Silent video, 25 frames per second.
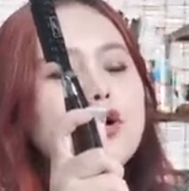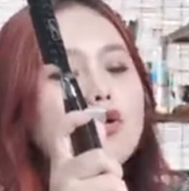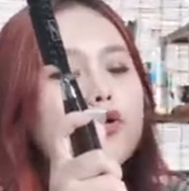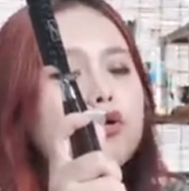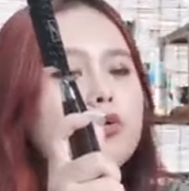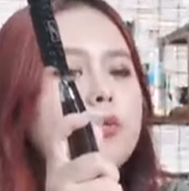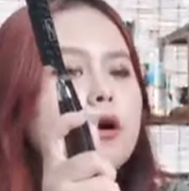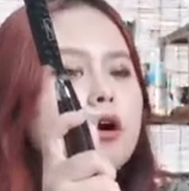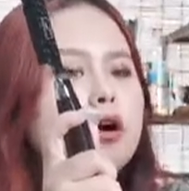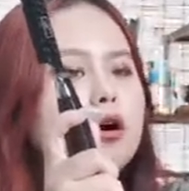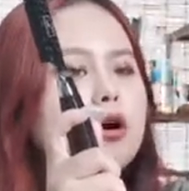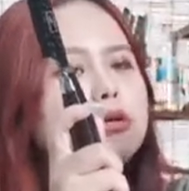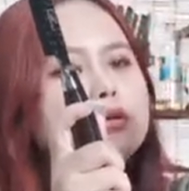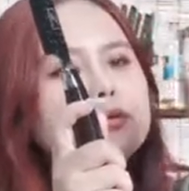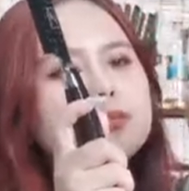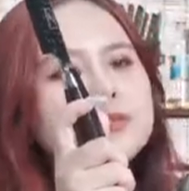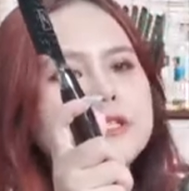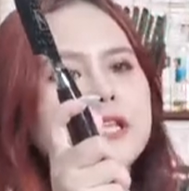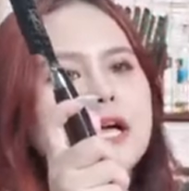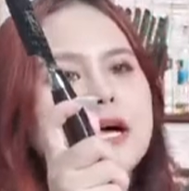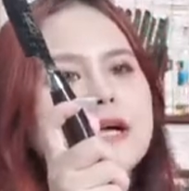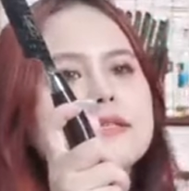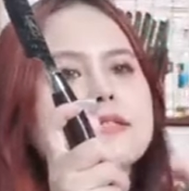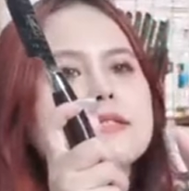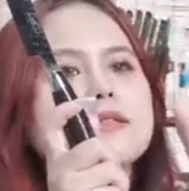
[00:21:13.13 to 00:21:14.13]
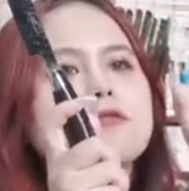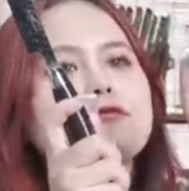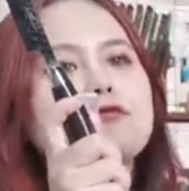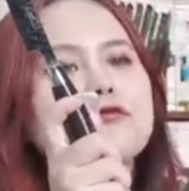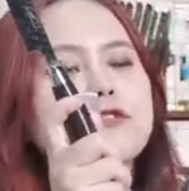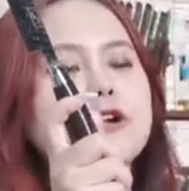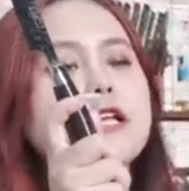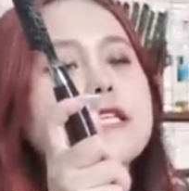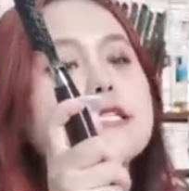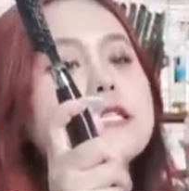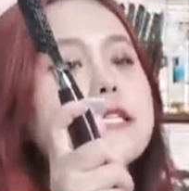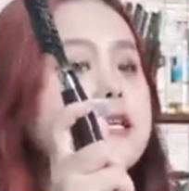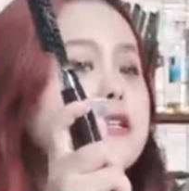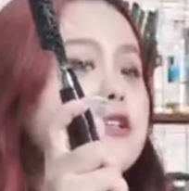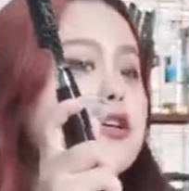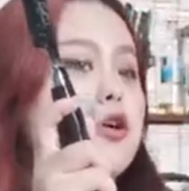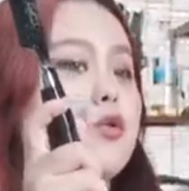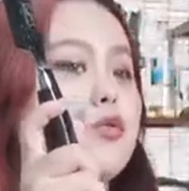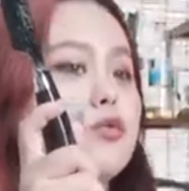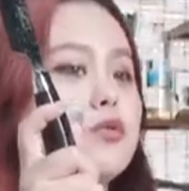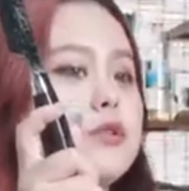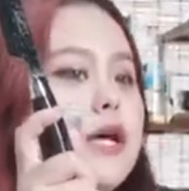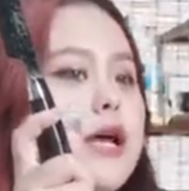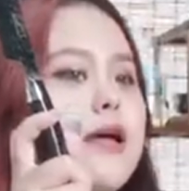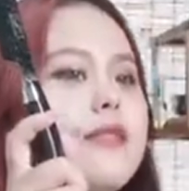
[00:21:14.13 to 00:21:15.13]
coupon code plus free
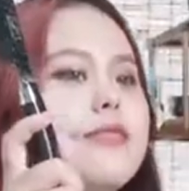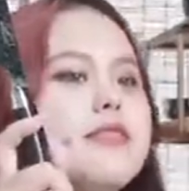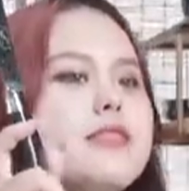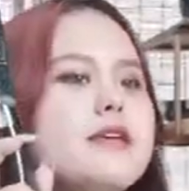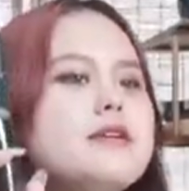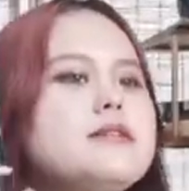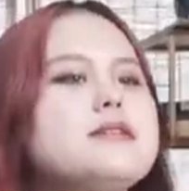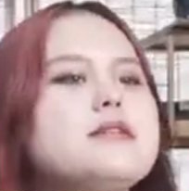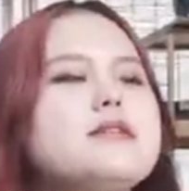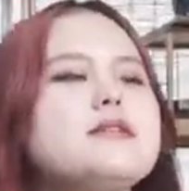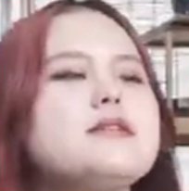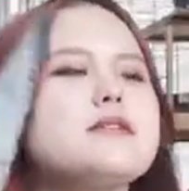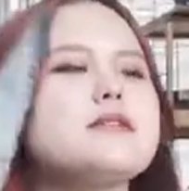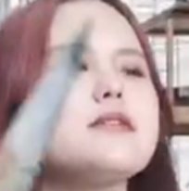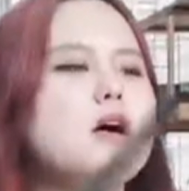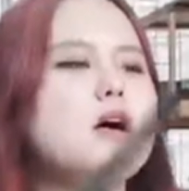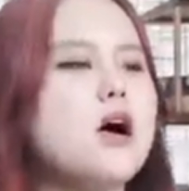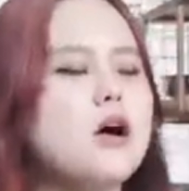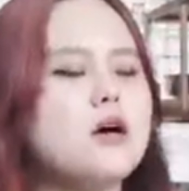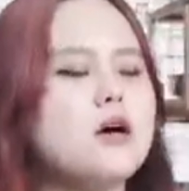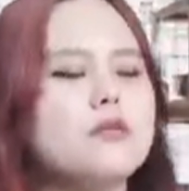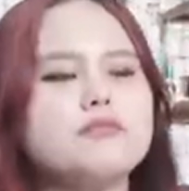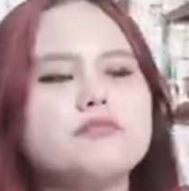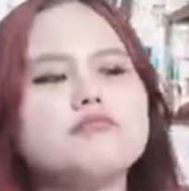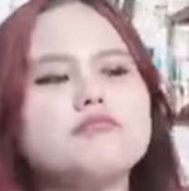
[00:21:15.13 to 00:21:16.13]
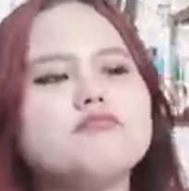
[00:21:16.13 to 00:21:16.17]
Santoku knife. This is a